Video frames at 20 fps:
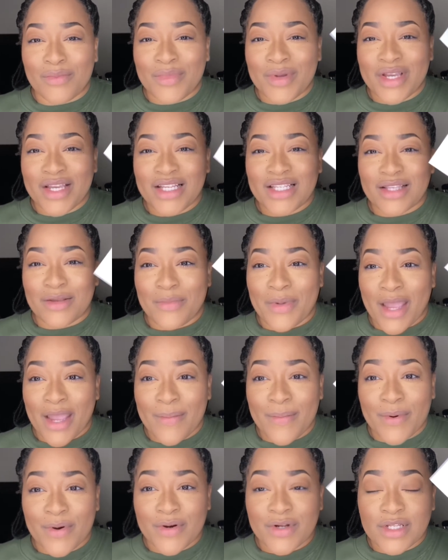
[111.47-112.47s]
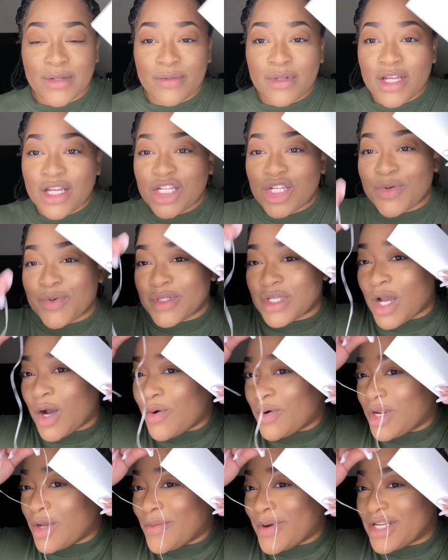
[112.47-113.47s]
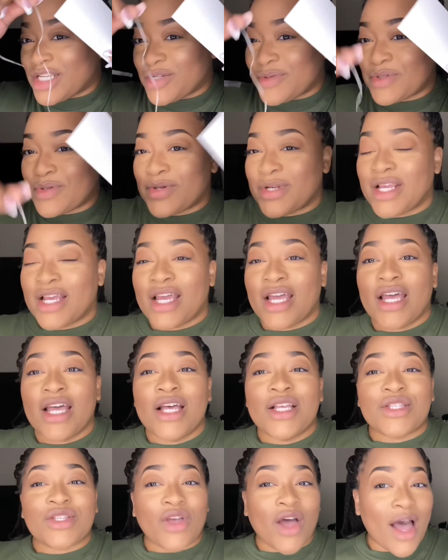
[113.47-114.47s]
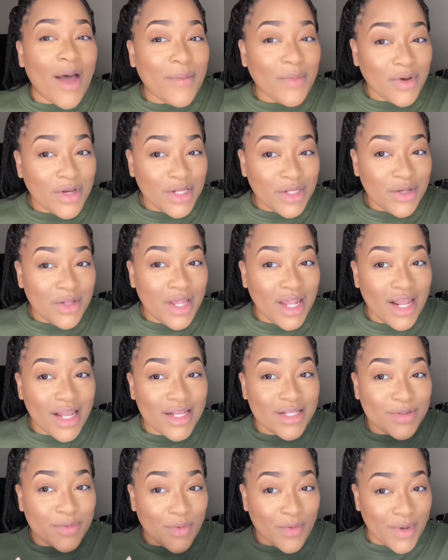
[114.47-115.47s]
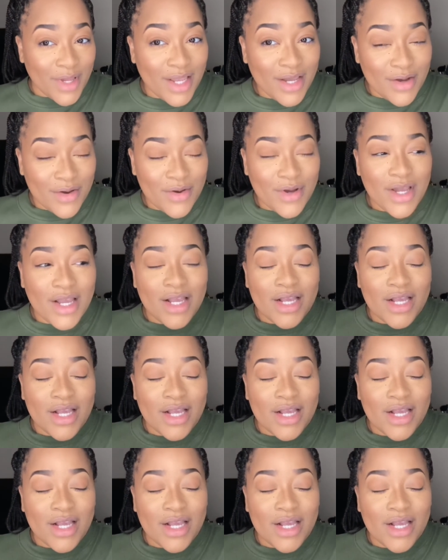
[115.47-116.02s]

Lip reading: piece of paper or something that she was holding while she was on it. So I'm gonna do that as well.